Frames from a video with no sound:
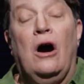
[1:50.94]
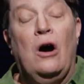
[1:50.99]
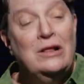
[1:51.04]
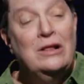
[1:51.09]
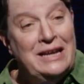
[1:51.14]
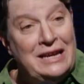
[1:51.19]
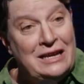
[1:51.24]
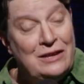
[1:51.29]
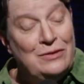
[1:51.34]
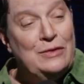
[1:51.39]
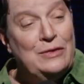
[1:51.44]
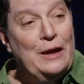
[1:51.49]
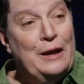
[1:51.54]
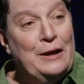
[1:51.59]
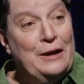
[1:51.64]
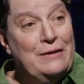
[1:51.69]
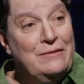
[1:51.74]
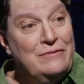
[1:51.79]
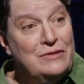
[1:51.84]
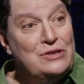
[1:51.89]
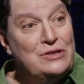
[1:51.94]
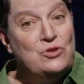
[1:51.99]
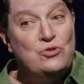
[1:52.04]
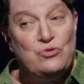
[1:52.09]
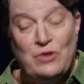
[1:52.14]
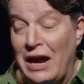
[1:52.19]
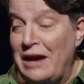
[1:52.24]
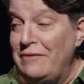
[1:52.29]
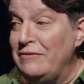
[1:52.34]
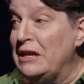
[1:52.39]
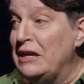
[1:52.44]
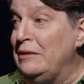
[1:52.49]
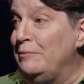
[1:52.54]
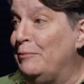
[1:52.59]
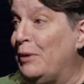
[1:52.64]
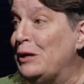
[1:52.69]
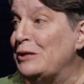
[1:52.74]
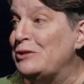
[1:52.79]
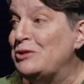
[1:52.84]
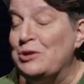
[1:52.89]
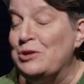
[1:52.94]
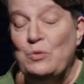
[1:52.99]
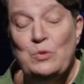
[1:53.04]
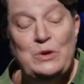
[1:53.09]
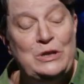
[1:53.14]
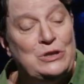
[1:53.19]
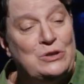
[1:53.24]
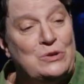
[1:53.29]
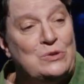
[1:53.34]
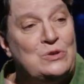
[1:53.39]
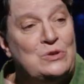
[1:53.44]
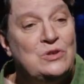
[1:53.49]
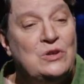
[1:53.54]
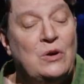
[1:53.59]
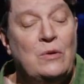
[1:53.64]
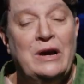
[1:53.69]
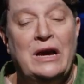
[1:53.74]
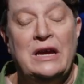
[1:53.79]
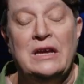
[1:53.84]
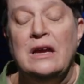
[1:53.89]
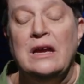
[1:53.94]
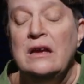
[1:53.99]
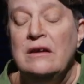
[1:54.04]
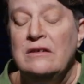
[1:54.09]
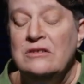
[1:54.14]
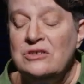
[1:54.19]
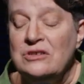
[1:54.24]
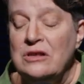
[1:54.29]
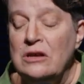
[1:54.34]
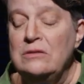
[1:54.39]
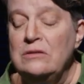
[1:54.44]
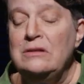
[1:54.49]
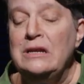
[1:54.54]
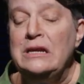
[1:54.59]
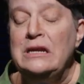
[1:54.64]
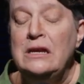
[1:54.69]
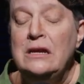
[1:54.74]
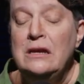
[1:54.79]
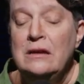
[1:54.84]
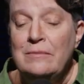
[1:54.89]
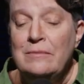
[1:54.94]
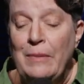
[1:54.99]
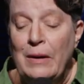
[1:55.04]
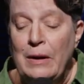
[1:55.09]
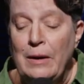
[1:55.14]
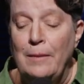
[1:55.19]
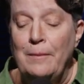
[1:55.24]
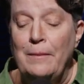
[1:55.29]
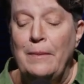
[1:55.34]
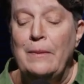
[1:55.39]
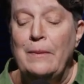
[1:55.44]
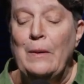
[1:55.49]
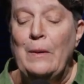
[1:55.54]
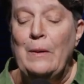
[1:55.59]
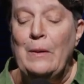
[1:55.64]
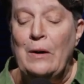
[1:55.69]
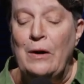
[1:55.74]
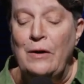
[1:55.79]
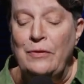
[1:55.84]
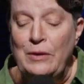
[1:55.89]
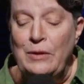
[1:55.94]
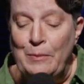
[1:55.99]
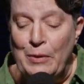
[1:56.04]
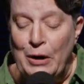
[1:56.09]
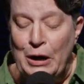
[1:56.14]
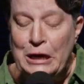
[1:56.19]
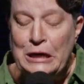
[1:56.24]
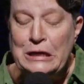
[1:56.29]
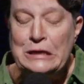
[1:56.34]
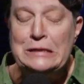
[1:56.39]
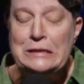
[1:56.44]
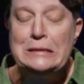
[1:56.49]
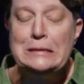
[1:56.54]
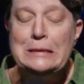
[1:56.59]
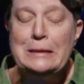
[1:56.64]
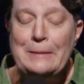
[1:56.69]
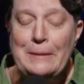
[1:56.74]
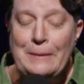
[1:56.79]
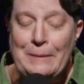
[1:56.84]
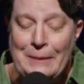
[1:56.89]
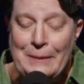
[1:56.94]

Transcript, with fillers: All I can think of is driving in Boston winters, so I slowly pump on the brakes,